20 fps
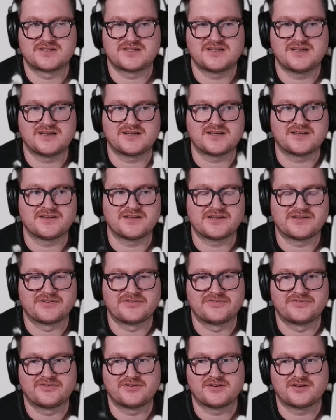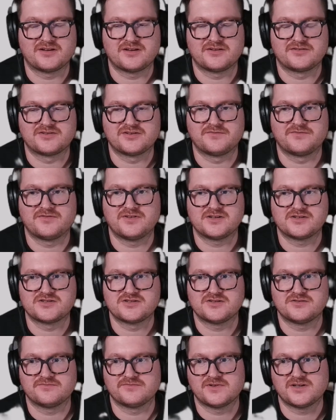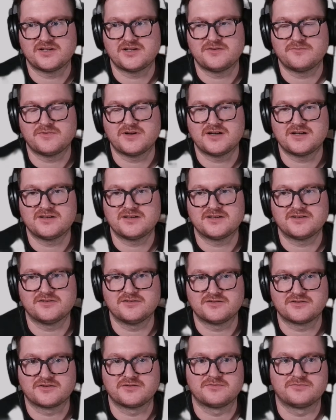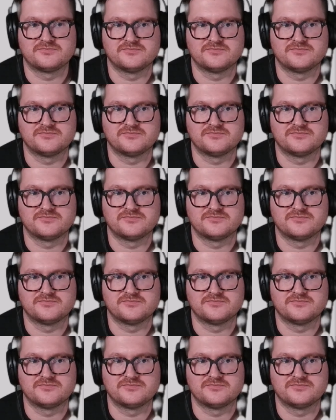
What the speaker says: getting this to function really well and look